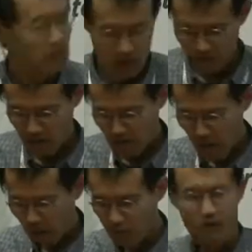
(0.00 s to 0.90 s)
So
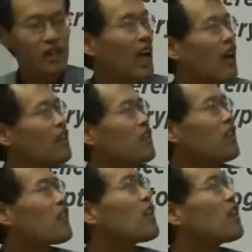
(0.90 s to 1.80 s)
up to
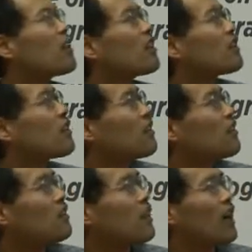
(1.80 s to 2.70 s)
now,
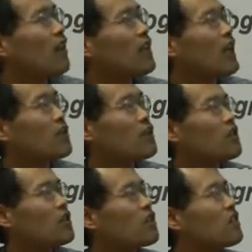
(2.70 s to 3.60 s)
we have
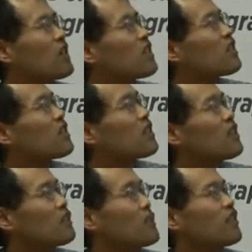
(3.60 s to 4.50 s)
introduced this
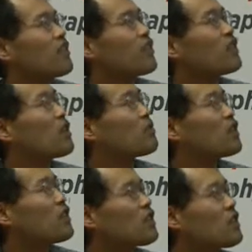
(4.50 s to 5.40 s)
specific
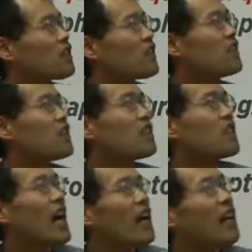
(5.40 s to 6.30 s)
decomposition. So this is
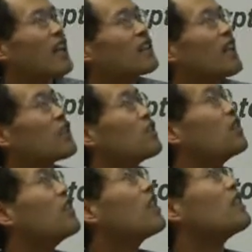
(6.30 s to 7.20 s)
an answer
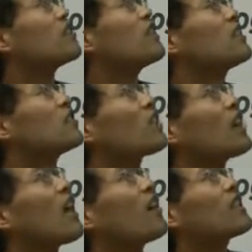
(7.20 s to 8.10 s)
to the question
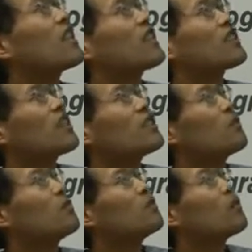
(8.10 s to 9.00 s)
how a center
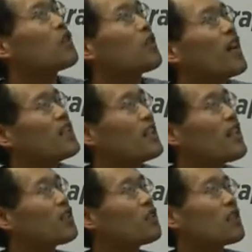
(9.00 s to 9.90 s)
station modifies the
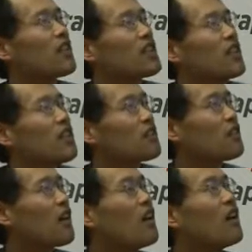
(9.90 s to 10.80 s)
total channel,
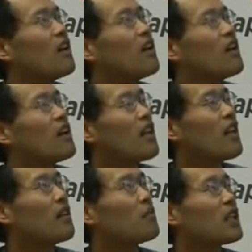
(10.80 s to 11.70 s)
so
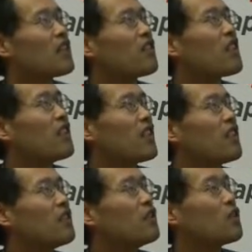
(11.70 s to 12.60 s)
particularly
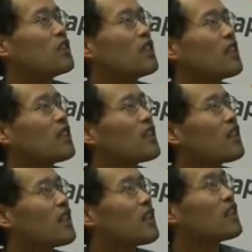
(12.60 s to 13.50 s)
Logi
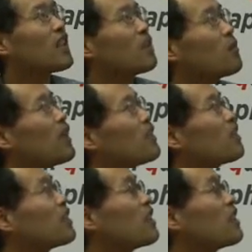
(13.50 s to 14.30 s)
segment.